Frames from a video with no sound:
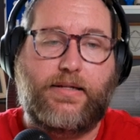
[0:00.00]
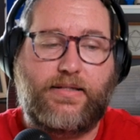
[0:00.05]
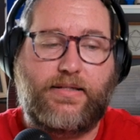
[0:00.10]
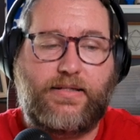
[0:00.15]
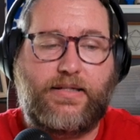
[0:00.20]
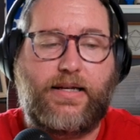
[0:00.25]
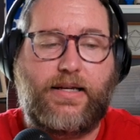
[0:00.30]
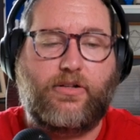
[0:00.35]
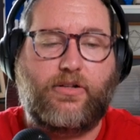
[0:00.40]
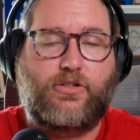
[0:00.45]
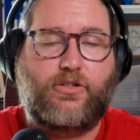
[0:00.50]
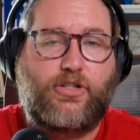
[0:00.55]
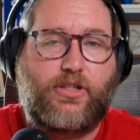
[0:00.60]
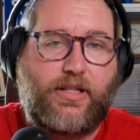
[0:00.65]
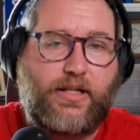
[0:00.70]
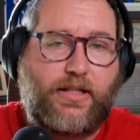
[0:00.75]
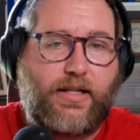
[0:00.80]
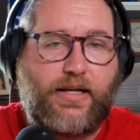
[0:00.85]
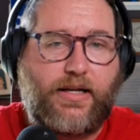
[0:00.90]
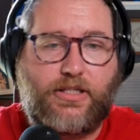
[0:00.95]
tailored to the
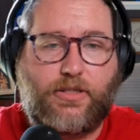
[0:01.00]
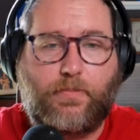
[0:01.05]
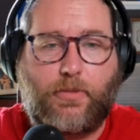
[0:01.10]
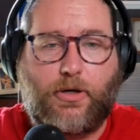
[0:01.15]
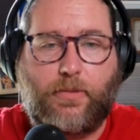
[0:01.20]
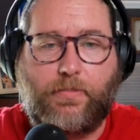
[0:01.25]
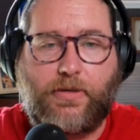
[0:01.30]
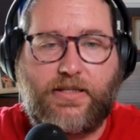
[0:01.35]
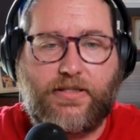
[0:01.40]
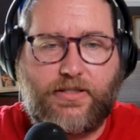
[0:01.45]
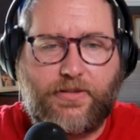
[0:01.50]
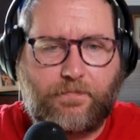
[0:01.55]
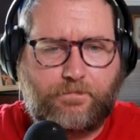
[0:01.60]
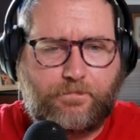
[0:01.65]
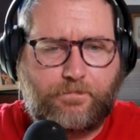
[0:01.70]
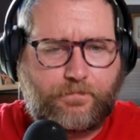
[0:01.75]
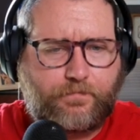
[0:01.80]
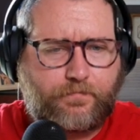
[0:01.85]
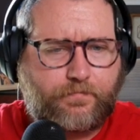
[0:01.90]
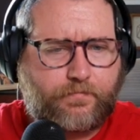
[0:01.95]
client's purpose.
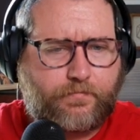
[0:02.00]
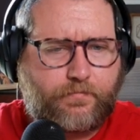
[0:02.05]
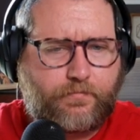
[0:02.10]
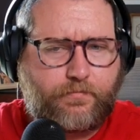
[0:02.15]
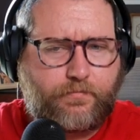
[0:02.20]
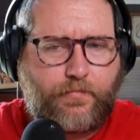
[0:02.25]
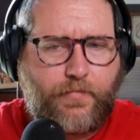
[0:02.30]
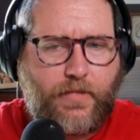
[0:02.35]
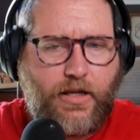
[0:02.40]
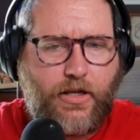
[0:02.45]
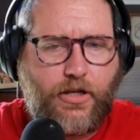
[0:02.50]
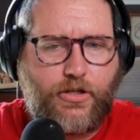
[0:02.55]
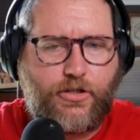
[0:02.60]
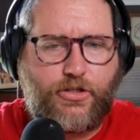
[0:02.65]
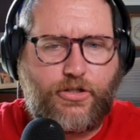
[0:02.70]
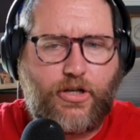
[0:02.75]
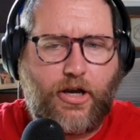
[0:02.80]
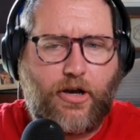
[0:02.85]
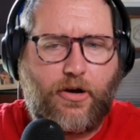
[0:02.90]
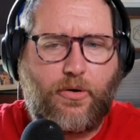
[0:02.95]

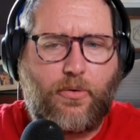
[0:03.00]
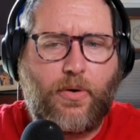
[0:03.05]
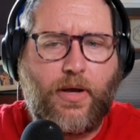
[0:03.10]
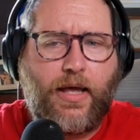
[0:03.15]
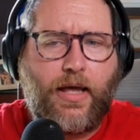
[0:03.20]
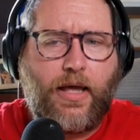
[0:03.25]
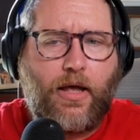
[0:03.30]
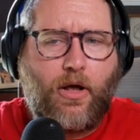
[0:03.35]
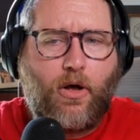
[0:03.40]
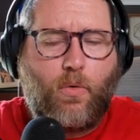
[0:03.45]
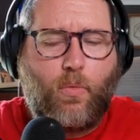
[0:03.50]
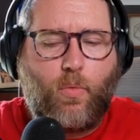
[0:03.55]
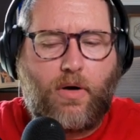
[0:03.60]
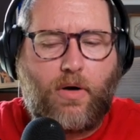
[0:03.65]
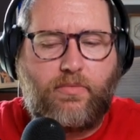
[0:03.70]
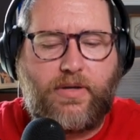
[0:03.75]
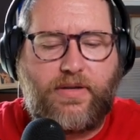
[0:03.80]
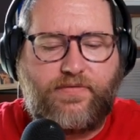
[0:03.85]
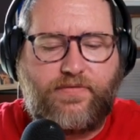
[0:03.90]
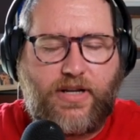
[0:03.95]
So
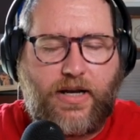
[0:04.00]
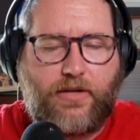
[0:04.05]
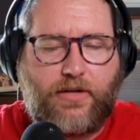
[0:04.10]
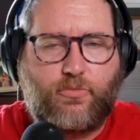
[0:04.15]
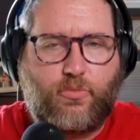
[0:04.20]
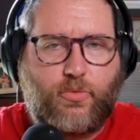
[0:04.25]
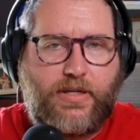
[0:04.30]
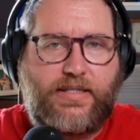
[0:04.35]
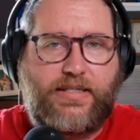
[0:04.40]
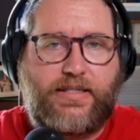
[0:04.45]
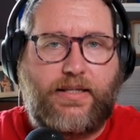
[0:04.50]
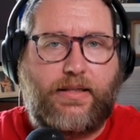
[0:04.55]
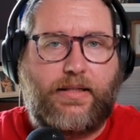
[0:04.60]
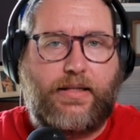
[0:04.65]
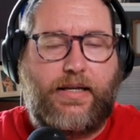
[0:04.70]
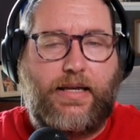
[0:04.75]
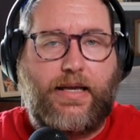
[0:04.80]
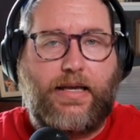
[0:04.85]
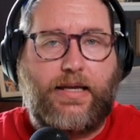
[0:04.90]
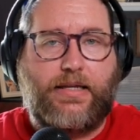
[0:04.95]
what we've done
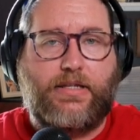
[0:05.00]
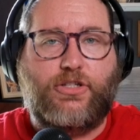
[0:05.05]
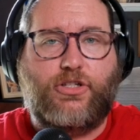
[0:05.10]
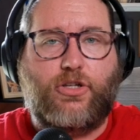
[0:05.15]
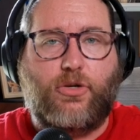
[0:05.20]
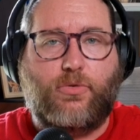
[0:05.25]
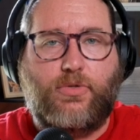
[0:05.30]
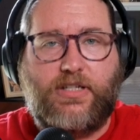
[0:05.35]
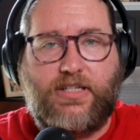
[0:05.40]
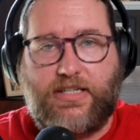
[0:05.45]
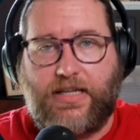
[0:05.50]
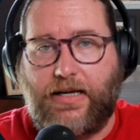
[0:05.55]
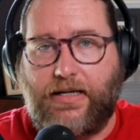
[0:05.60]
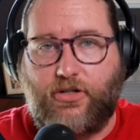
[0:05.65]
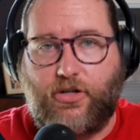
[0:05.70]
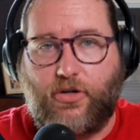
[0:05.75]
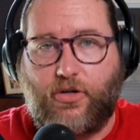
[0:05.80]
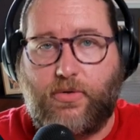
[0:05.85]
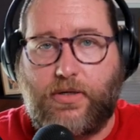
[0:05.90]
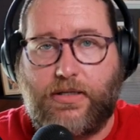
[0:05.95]
recently is, so design
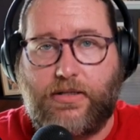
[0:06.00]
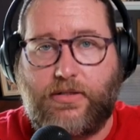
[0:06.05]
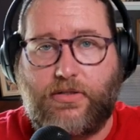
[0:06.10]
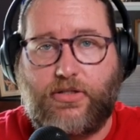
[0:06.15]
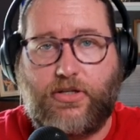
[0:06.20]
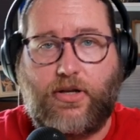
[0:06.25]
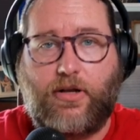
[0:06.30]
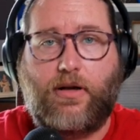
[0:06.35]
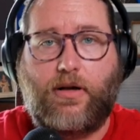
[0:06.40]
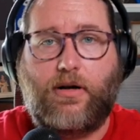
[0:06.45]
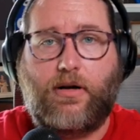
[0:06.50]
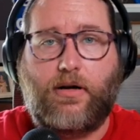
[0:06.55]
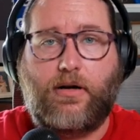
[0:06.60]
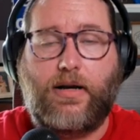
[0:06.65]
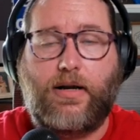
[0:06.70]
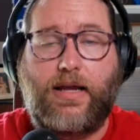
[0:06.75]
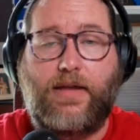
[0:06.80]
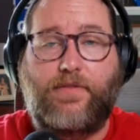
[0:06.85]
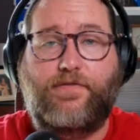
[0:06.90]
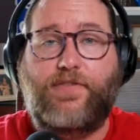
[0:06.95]
tokens
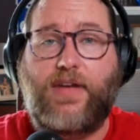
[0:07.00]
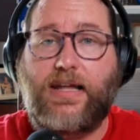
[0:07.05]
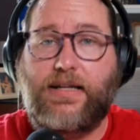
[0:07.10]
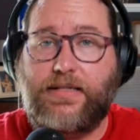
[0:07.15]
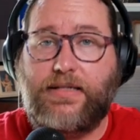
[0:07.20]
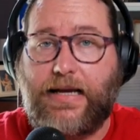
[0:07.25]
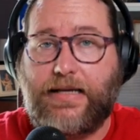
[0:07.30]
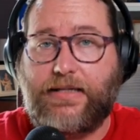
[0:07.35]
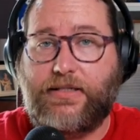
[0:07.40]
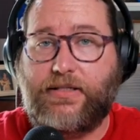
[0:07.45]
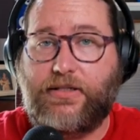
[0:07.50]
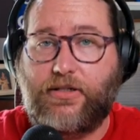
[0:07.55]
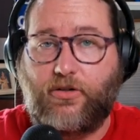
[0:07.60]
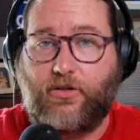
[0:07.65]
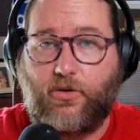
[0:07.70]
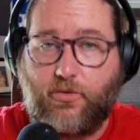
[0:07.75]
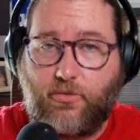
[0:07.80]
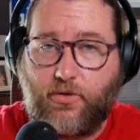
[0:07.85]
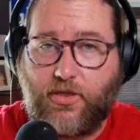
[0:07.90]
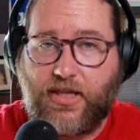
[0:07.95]
are a fantastic
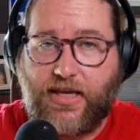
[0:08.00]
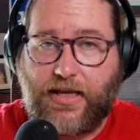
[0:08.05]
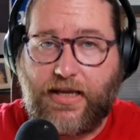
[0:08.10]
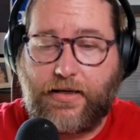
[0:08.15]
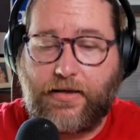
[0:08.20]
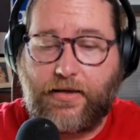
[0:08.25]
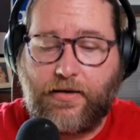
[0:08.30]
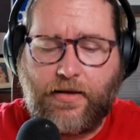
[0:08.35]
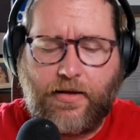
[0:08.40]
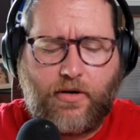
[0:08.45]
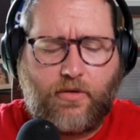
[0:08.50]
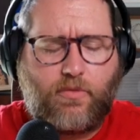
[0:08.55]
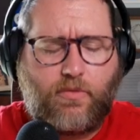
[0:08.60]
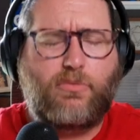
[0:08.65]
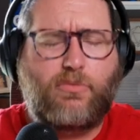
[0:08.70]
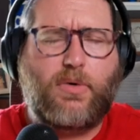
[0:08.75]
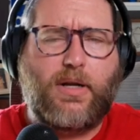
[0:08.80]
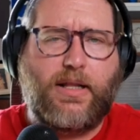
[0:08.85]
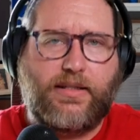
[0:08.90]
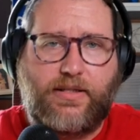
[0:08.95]
new thing. Well,
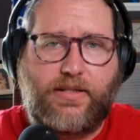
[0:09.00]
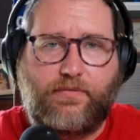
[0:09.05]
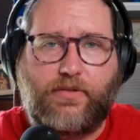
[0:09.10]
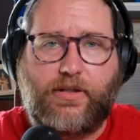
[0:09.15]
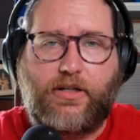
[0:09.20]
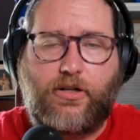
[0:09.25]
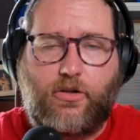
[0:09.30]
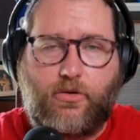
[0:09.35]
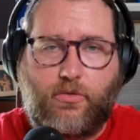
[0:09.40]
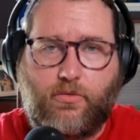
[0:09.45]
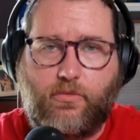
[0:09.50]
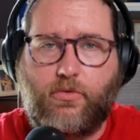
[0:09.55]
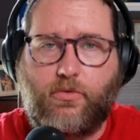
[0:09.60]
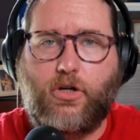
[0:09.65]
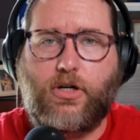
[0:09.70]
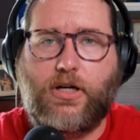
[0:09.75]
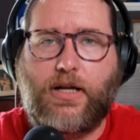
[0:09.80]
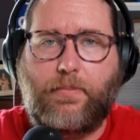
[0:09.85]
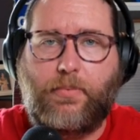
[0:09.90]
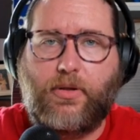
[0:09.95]
relatively new.
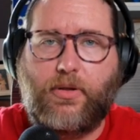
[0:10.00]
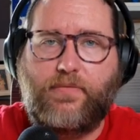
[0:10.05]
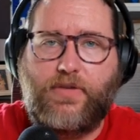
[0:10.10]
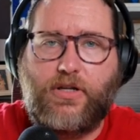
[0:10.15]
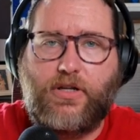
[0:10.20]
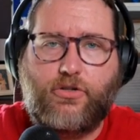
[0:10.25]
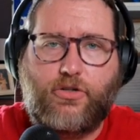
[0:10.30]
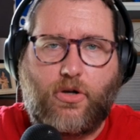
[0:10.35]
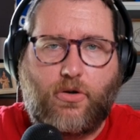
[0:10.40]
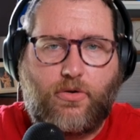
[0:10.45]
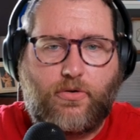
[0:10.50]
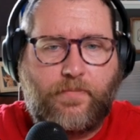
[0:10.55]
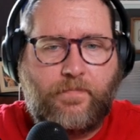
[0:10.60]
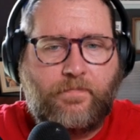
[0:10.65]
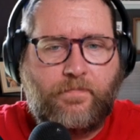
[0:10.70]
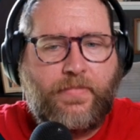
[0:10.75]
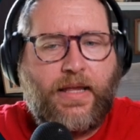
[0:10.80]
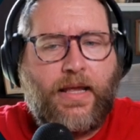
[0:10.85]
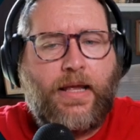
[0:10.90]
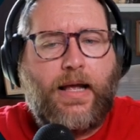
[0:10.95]
They're a couple of years old.
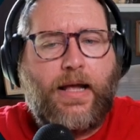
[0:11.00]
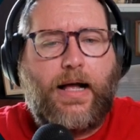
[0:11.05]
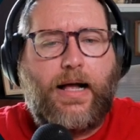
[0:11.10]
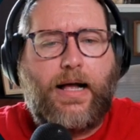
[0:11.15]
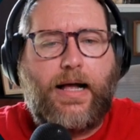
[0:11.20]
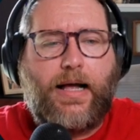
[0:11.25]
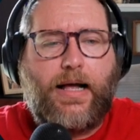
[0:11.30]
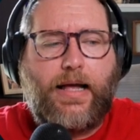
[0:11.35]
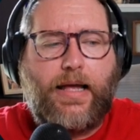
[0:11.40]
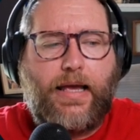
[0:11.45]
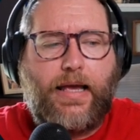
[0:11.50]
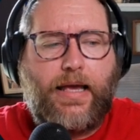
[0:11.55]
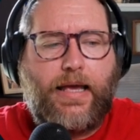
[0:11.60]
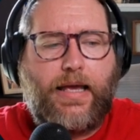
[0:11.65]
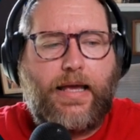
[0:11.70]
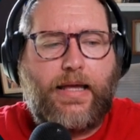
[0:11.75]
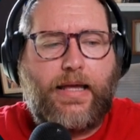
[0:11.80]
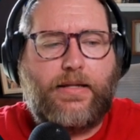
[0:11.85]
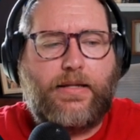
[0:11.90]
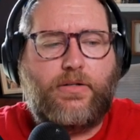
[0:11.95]

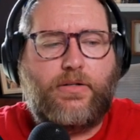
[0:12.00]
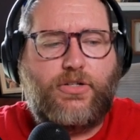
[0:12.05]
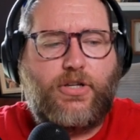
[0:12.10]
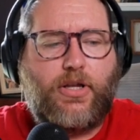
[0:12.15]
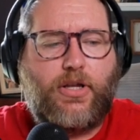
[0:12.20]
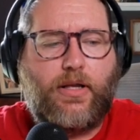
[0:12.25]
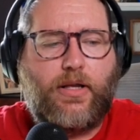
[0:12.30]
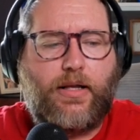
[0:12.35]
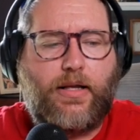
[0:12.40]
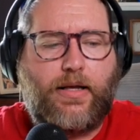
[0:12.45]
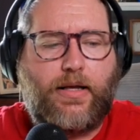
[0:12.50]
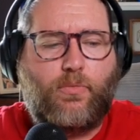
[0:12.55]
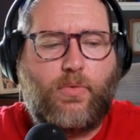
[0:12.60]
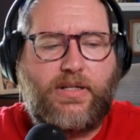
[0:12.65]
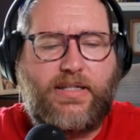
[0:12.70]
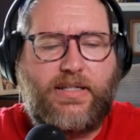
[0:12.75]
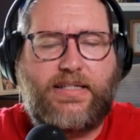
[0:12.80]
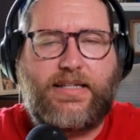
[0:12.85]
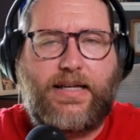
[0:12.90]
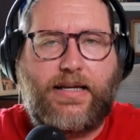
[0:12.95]
And
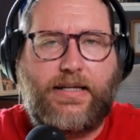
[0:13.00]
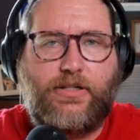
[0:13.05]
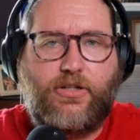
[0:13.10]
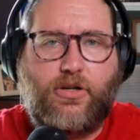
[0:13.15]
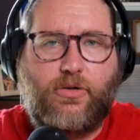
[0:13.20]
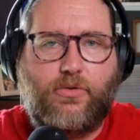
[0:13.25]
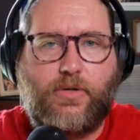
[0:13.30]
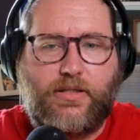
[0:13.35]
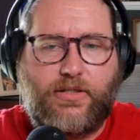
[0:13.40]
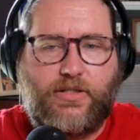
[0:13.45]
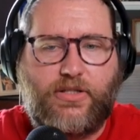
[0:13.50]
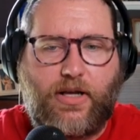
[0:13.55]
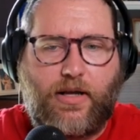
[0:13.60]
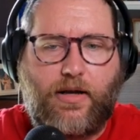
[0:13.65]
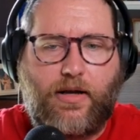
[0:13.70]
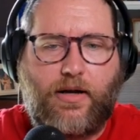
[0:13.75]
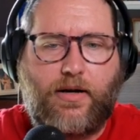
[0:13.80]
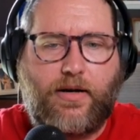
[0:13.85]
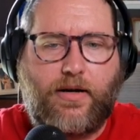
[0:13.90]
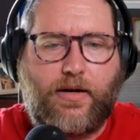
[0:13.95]
what design tokens
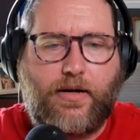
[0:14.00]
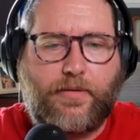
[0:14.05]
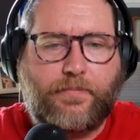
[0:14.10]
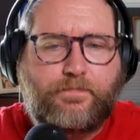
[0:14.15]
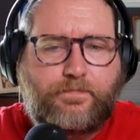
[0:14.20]
are